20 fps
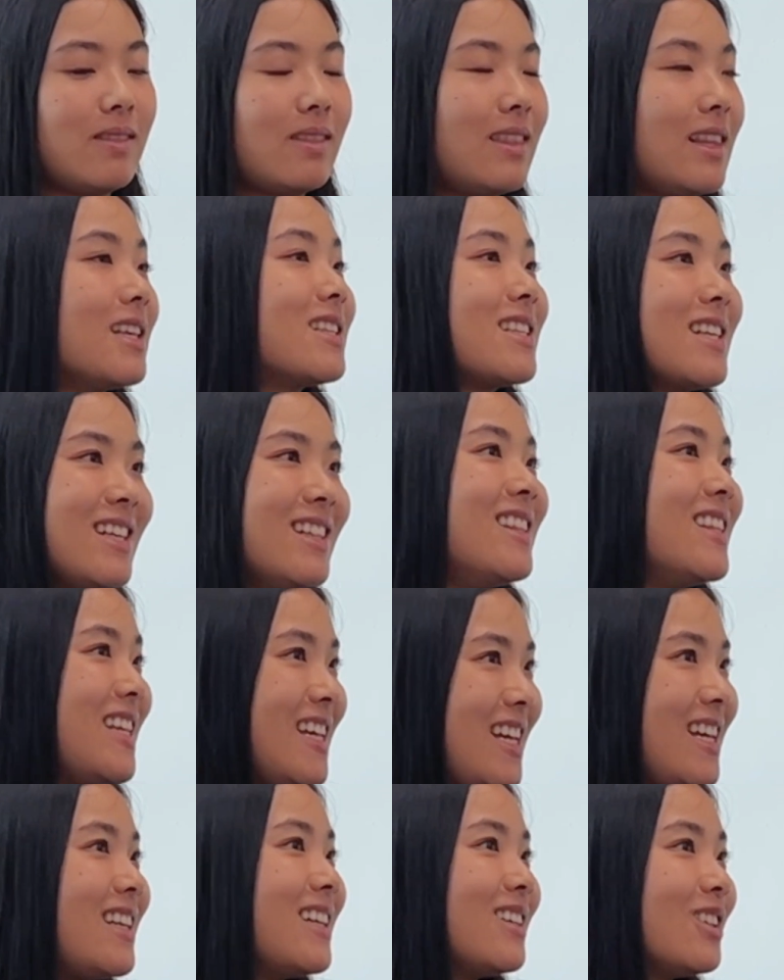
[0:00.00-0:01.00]
this
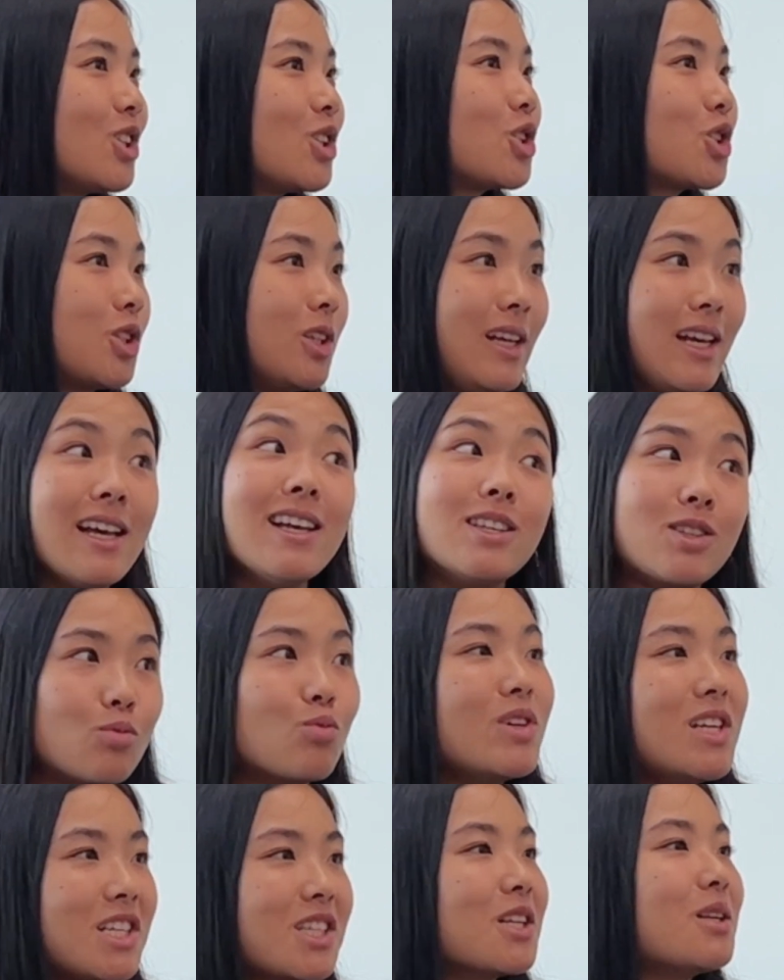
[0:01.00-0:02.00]
indeed is
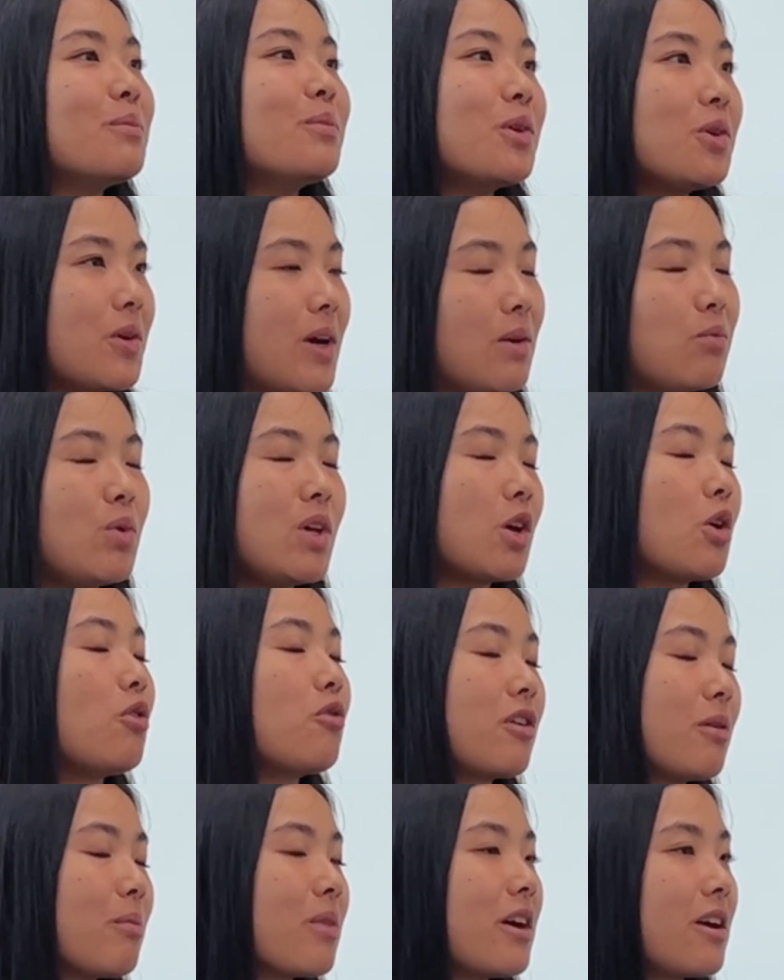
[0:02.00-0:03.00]
reasonable, and mm. we go
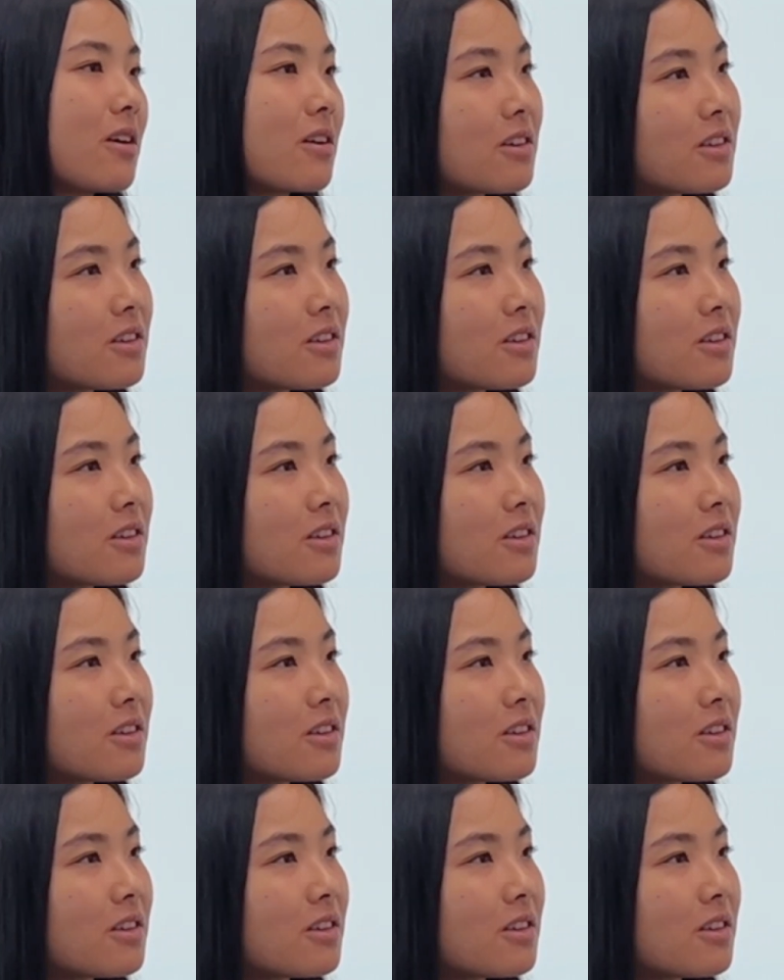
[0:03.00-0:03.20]
from there.